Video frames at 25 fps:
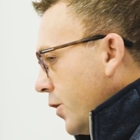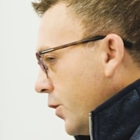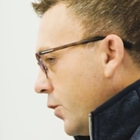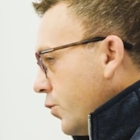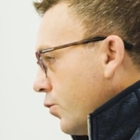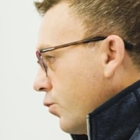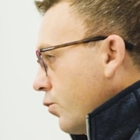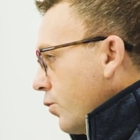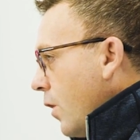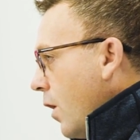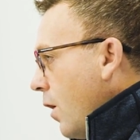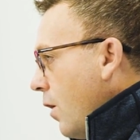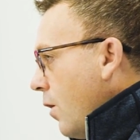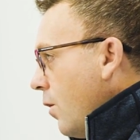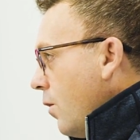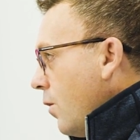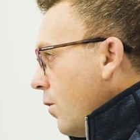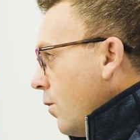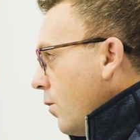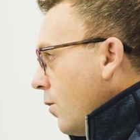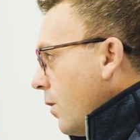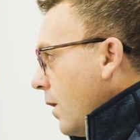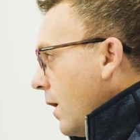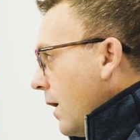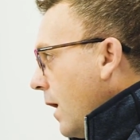
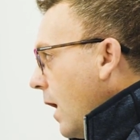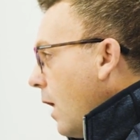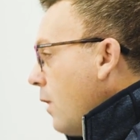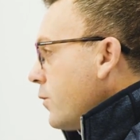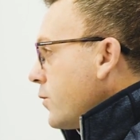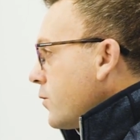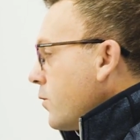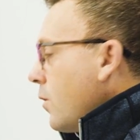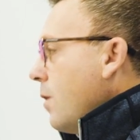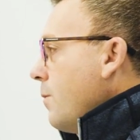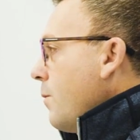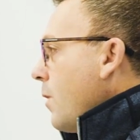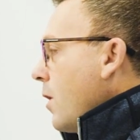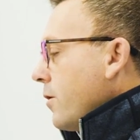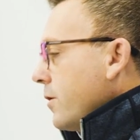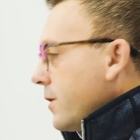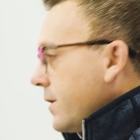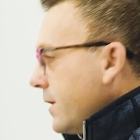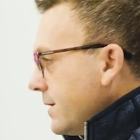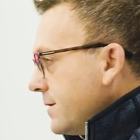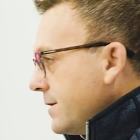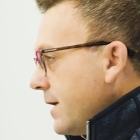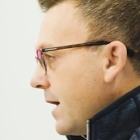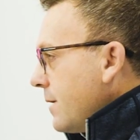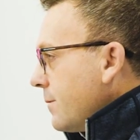grow outgrow a
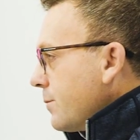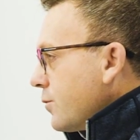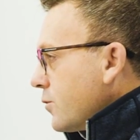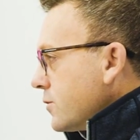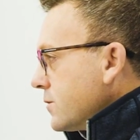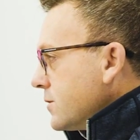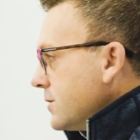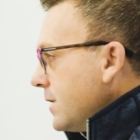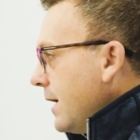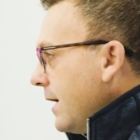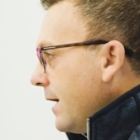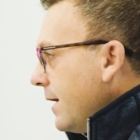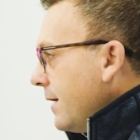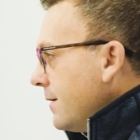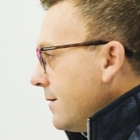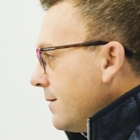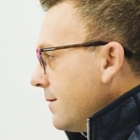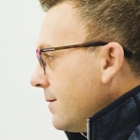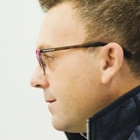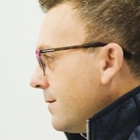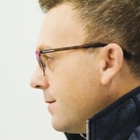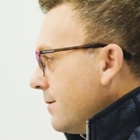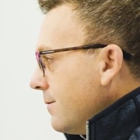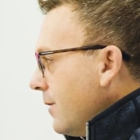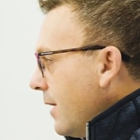market ten percent,
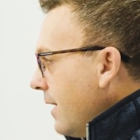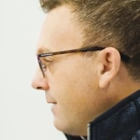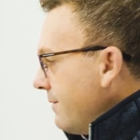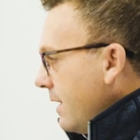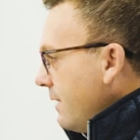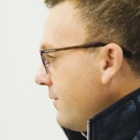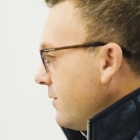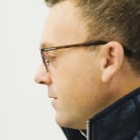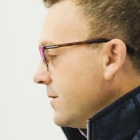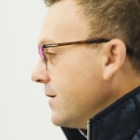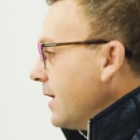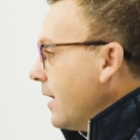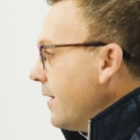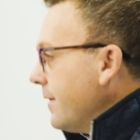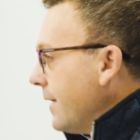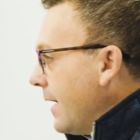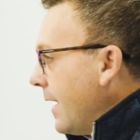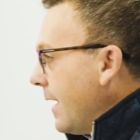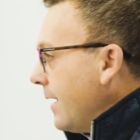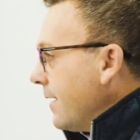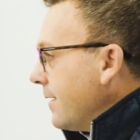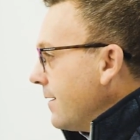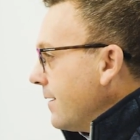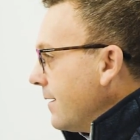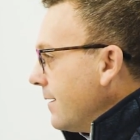well have they ever done
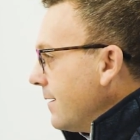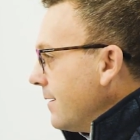that?